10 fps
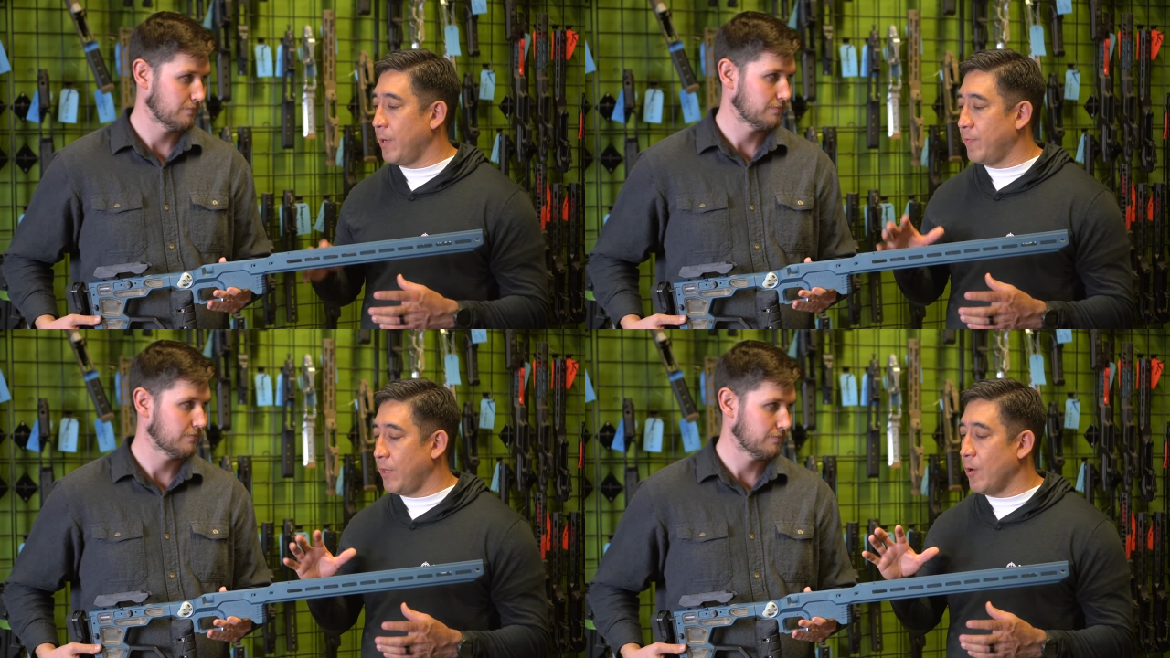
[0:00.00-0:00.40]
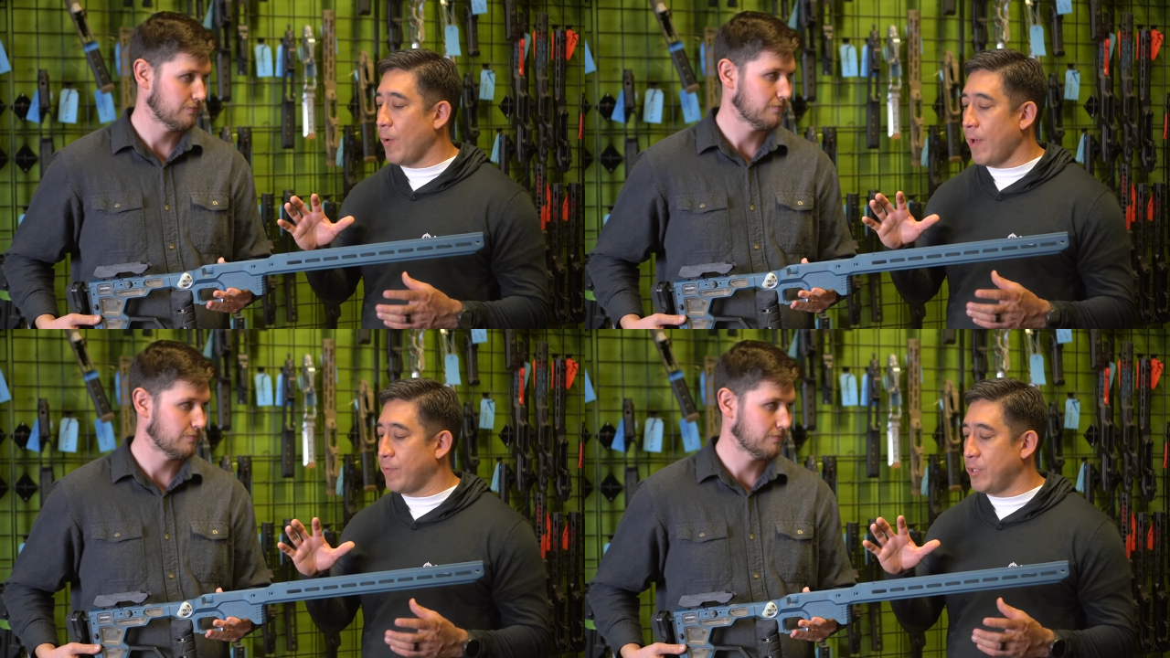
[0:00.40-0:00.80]
Speaker 1: And if they
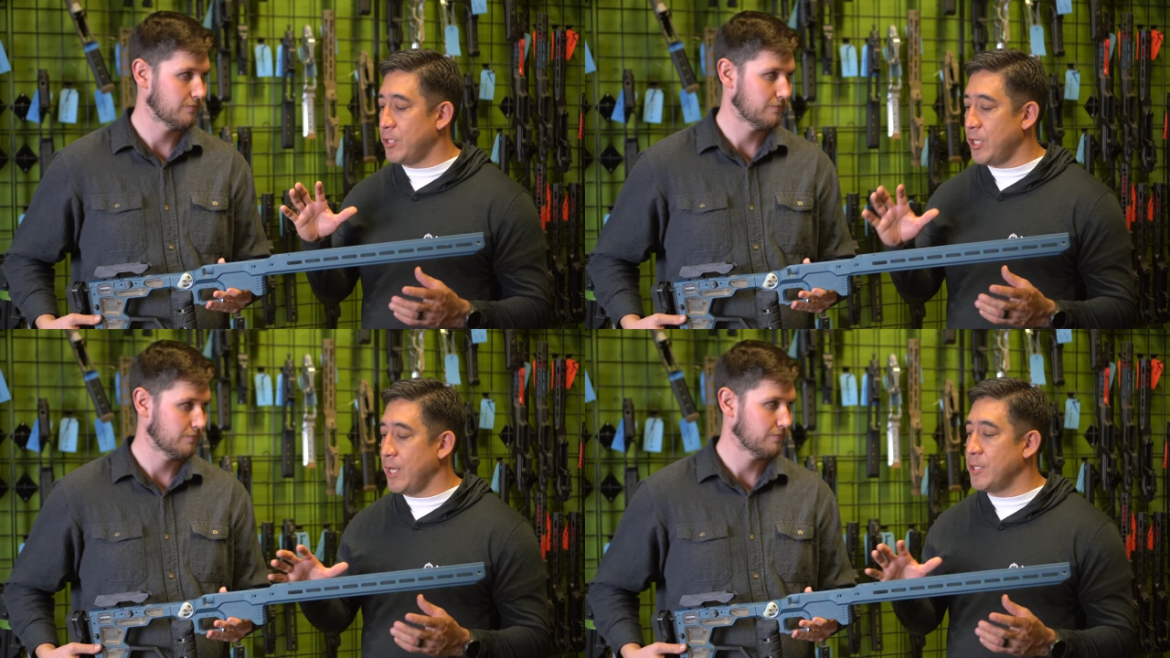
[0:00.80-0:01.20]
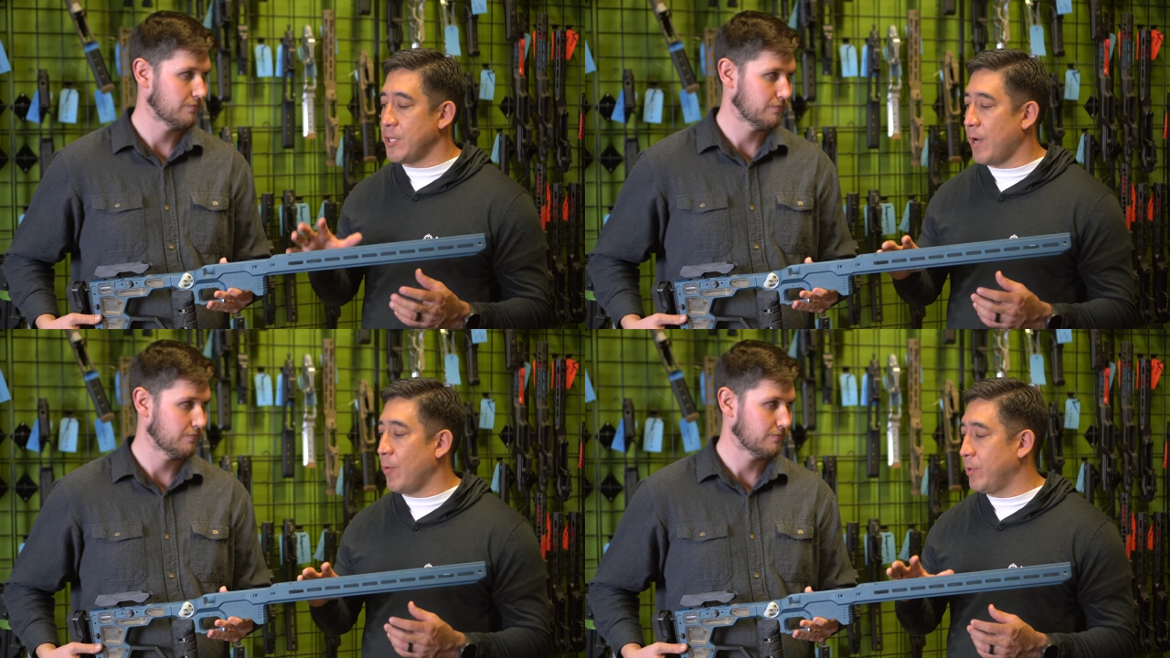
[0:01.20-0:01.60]
don't have to change
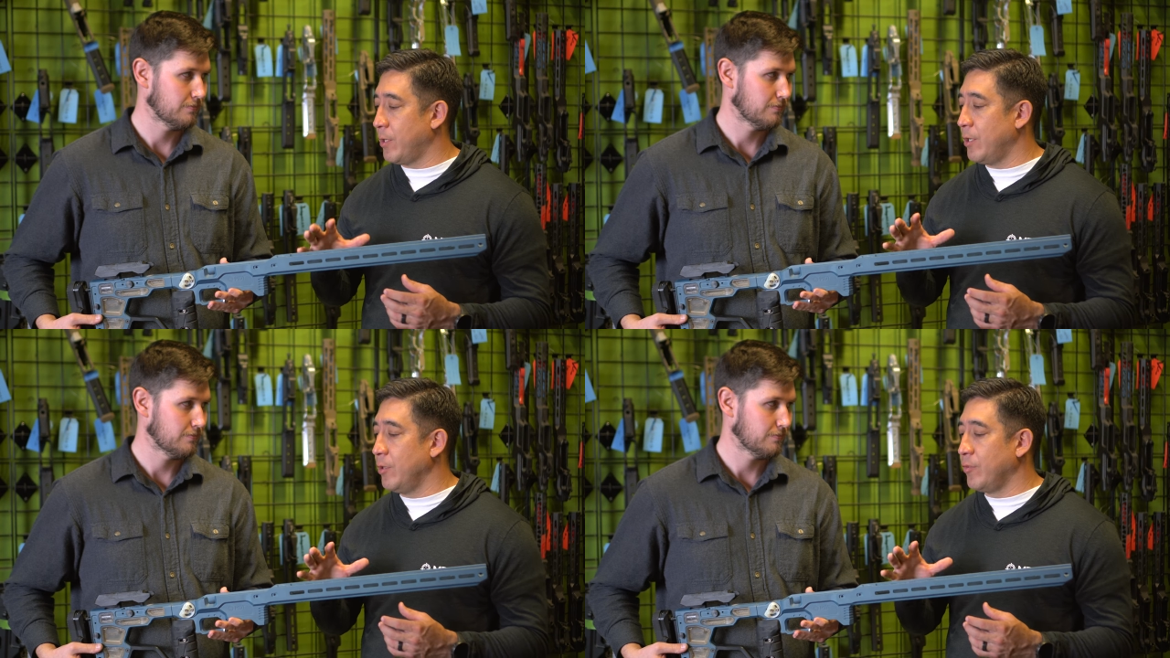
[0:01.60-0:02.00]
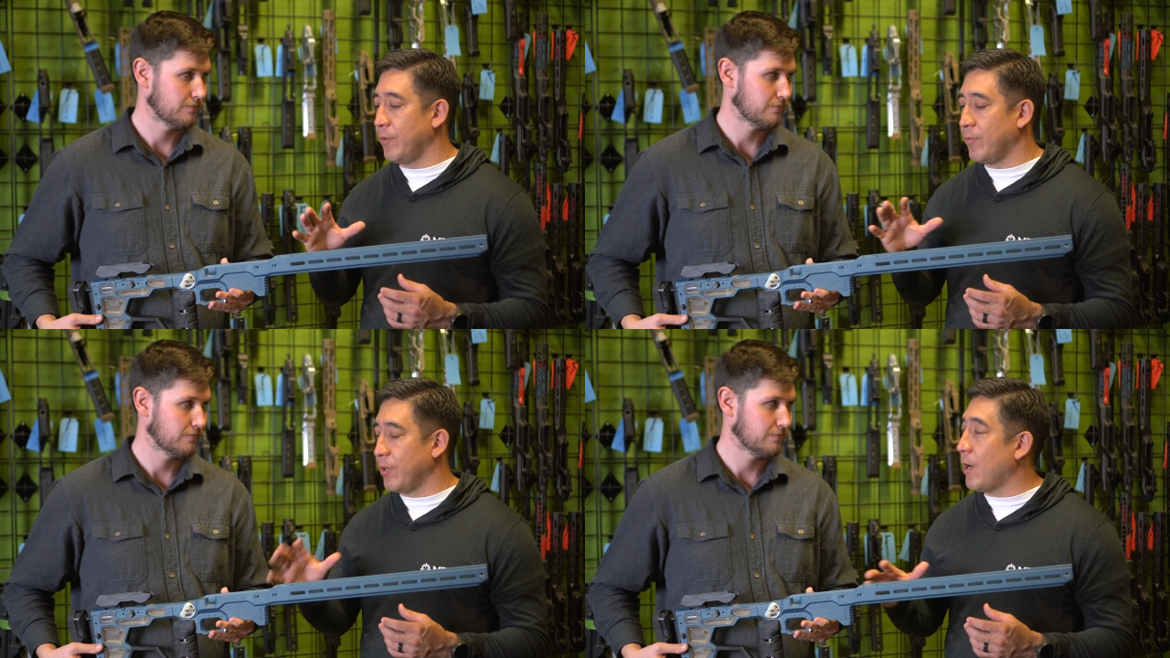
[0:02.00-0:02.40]
out what they're
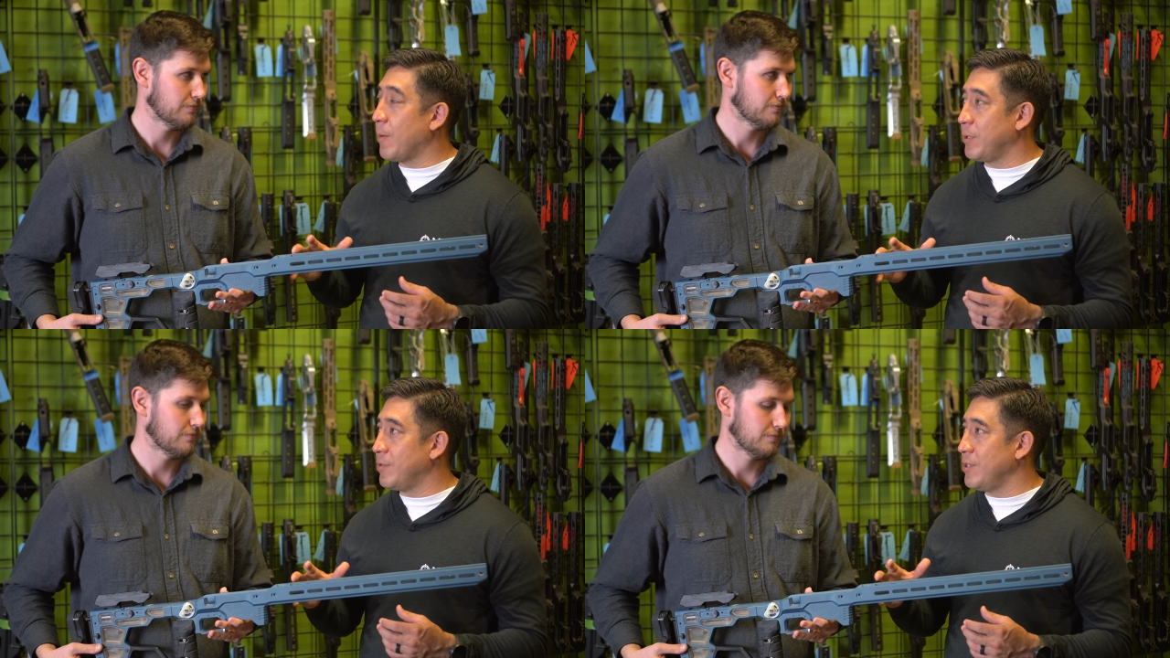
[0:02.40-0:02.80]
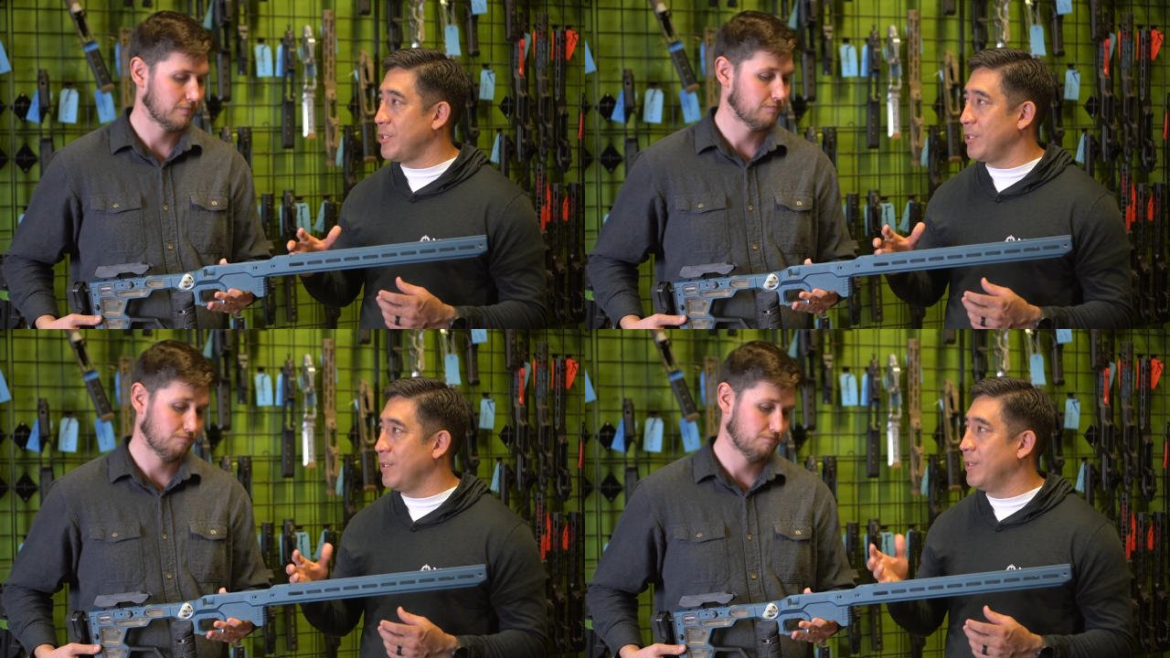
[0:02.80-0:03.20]
using for
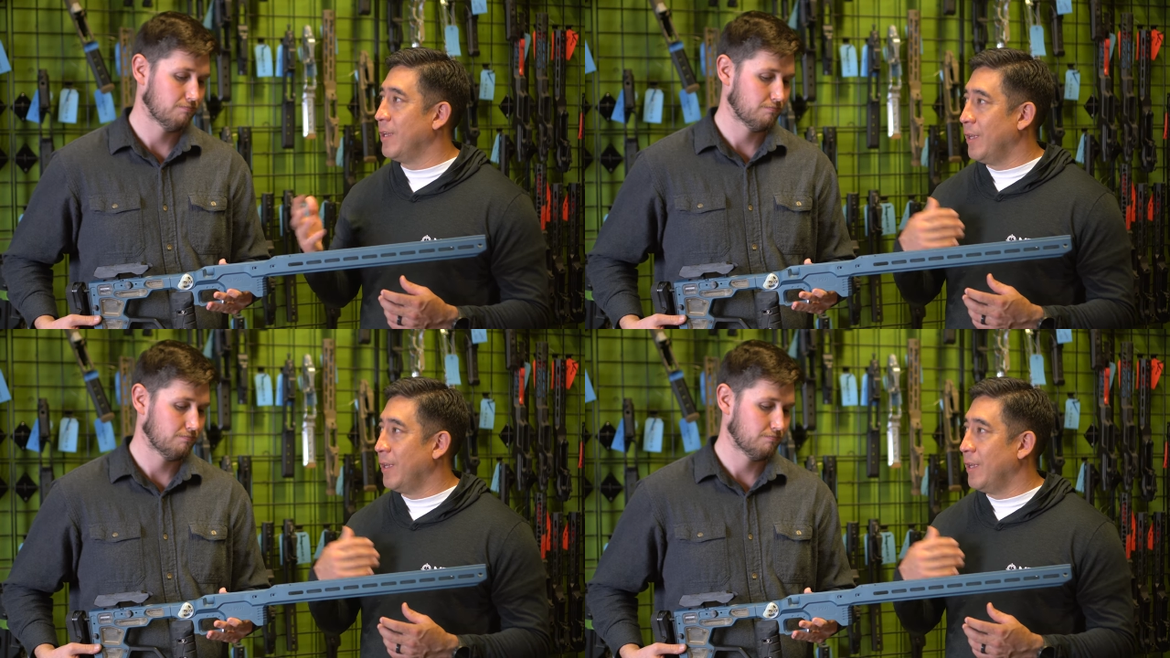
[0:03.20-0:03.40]
competition,